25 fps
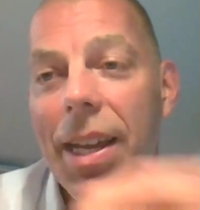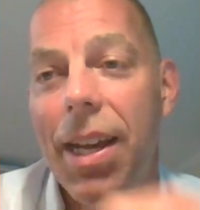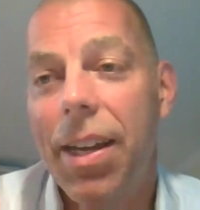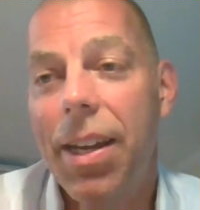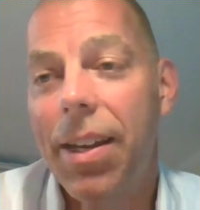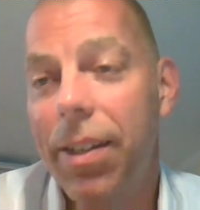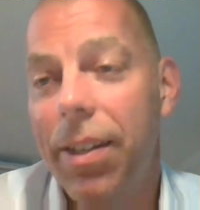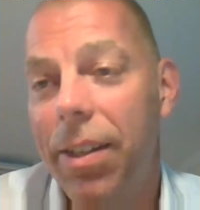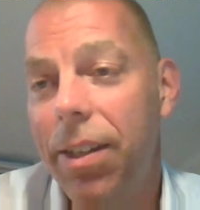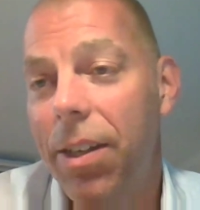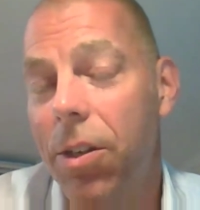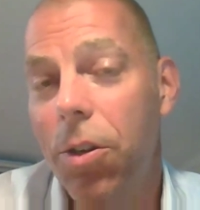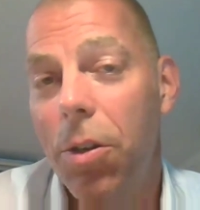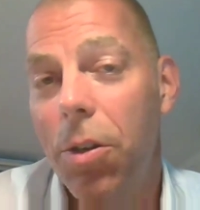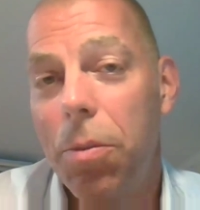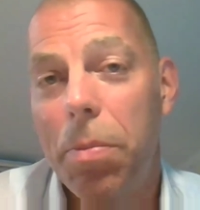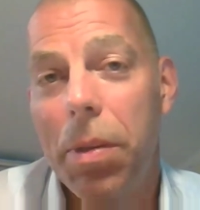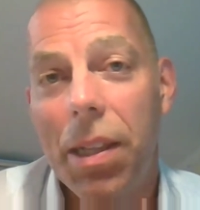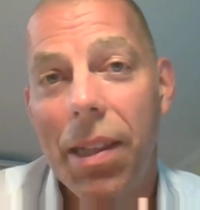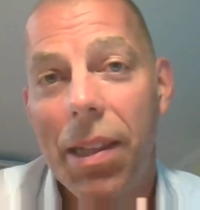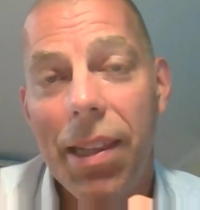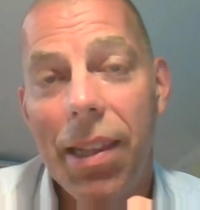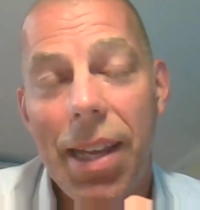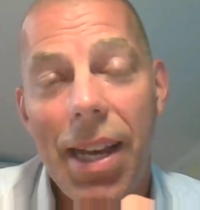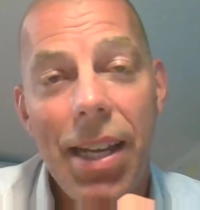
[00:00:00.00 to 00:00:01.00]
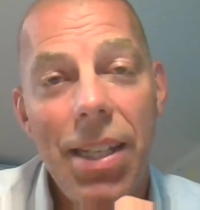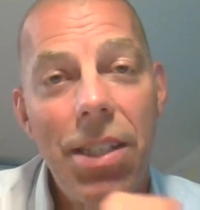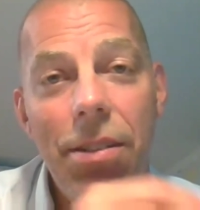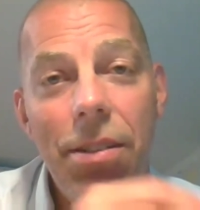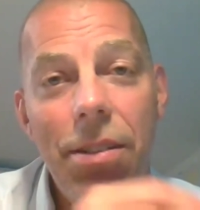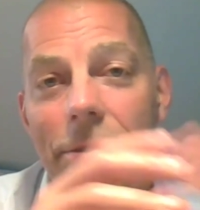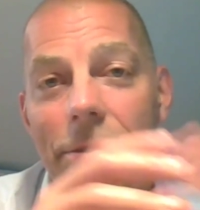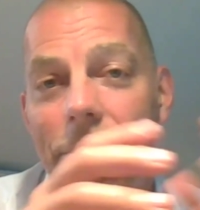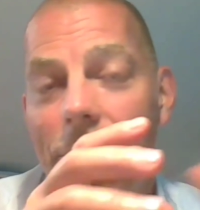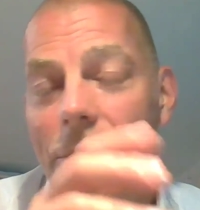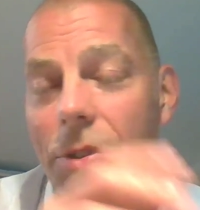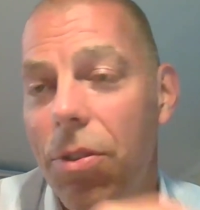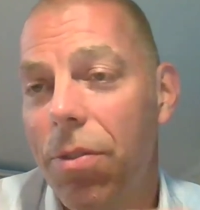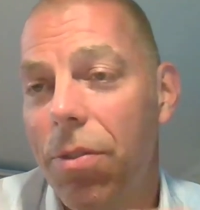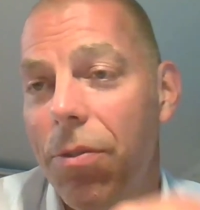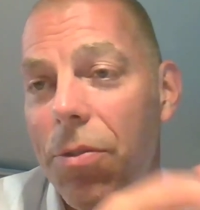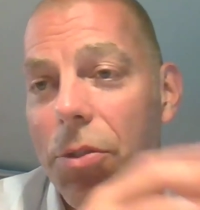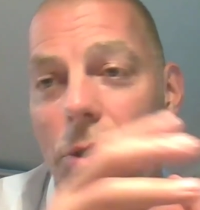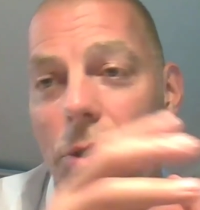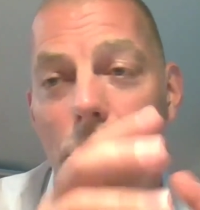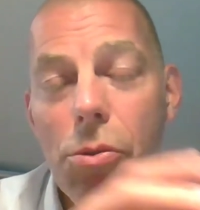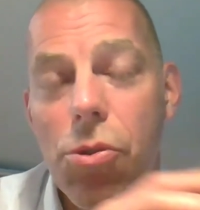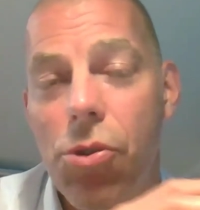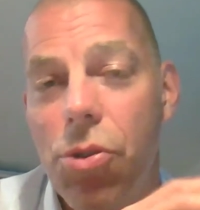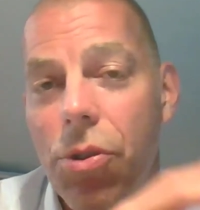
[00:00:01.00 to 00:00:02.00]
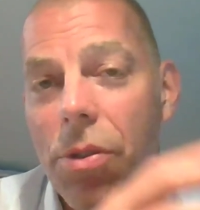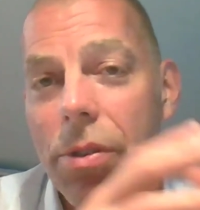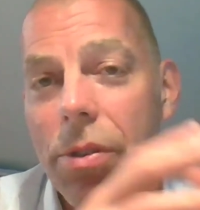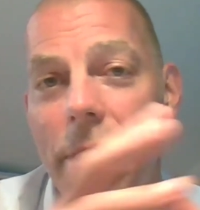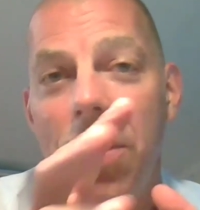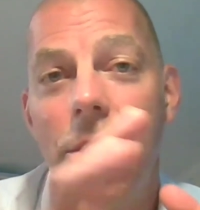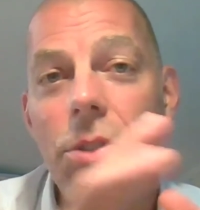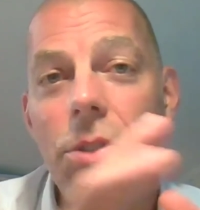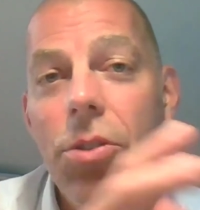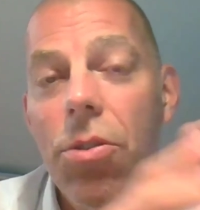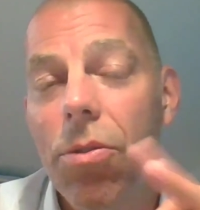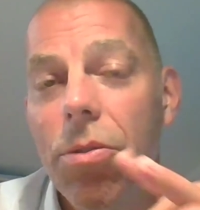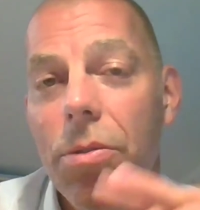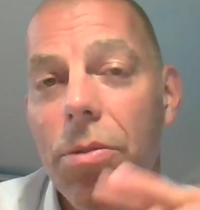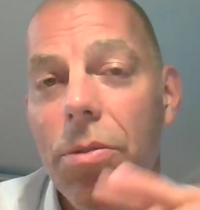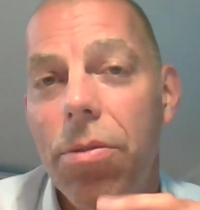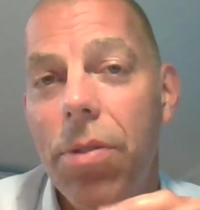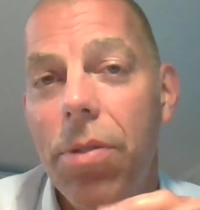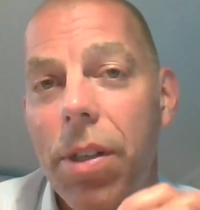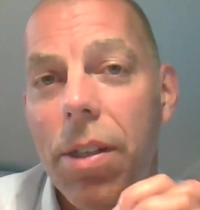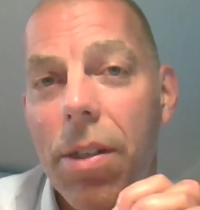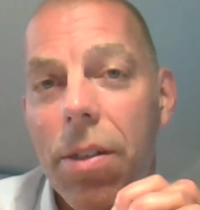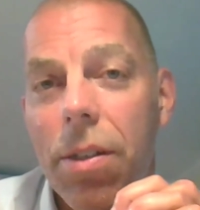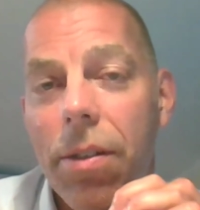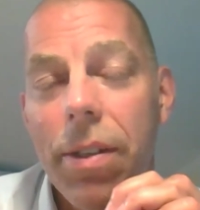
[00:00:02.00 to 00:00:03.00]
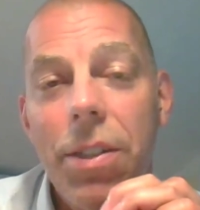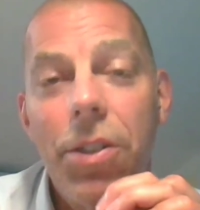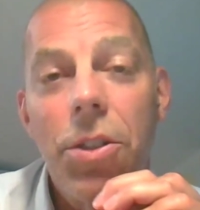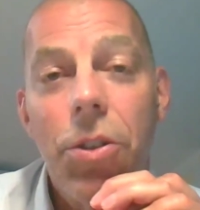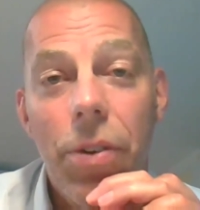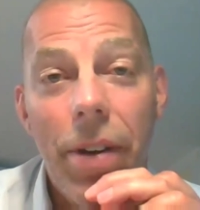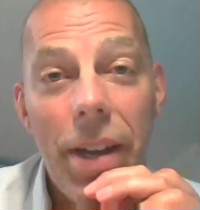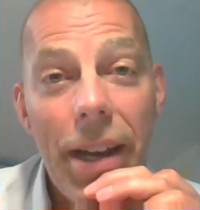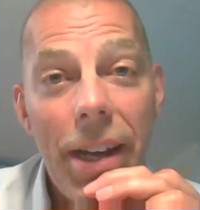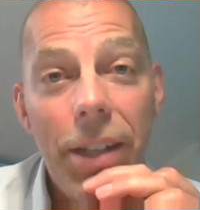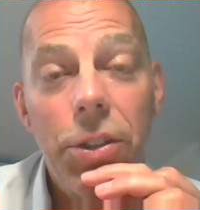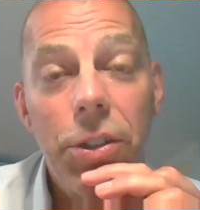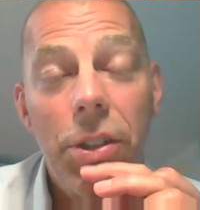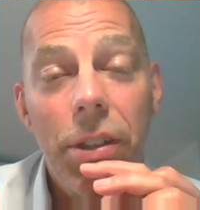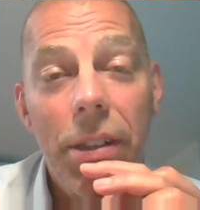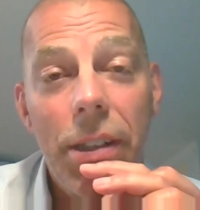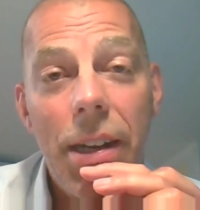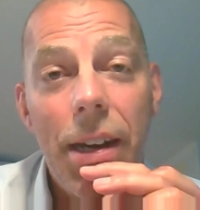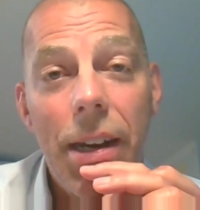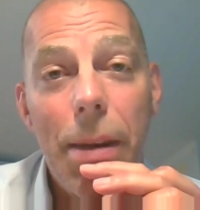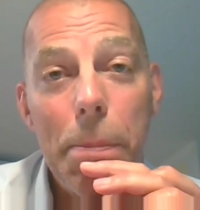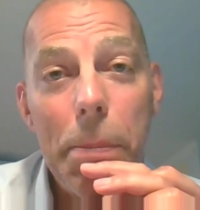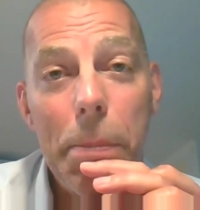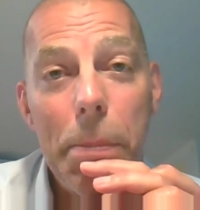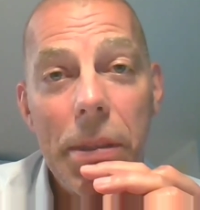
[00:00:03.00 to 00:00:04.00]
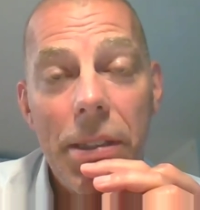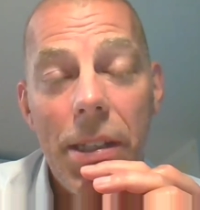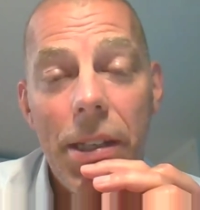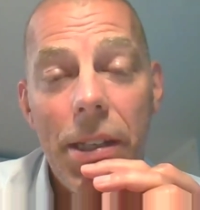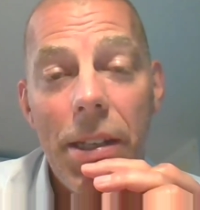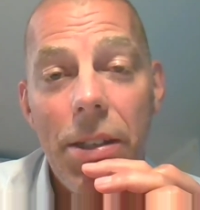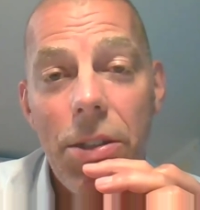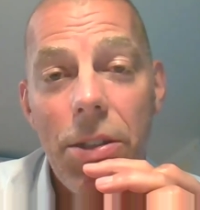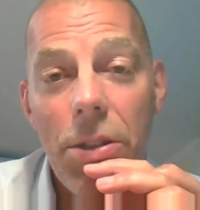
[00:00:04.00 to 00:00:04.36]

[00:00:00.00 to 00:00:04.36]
it could be lots of sort of social interaction competence.